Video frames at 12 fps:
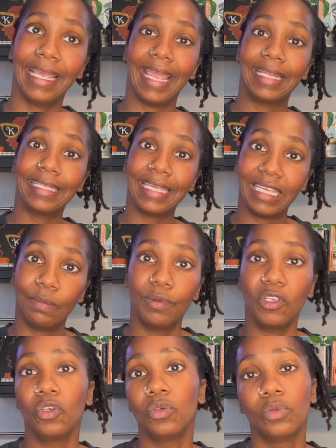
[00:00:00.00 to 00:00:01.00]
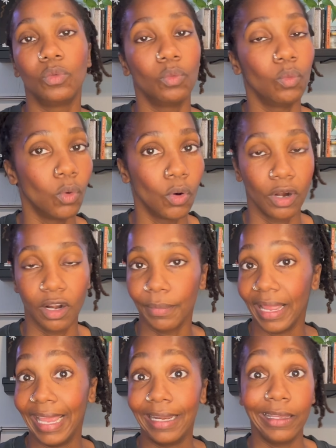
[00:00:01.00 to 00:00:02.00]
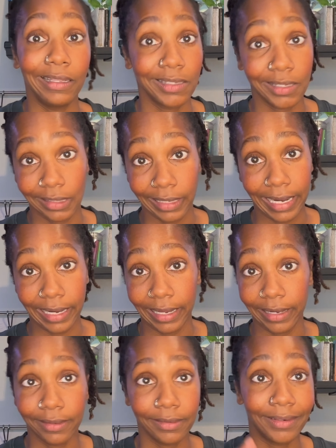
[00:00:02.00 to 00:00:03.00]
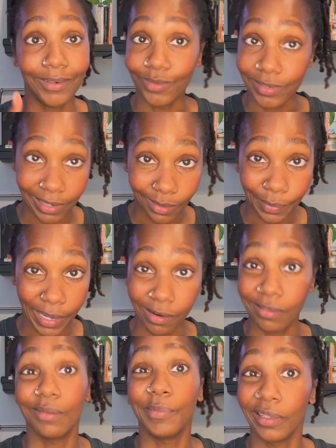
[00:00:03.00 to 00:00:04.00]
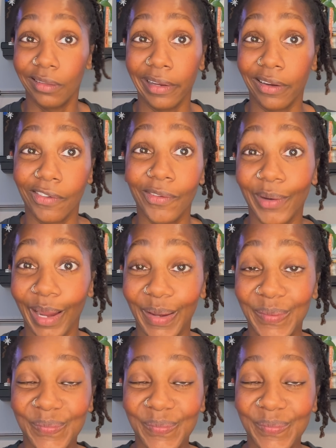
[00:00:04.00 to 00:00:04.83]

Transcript: and keep you warm and insulated. Don't skip out on the mid layer, okay?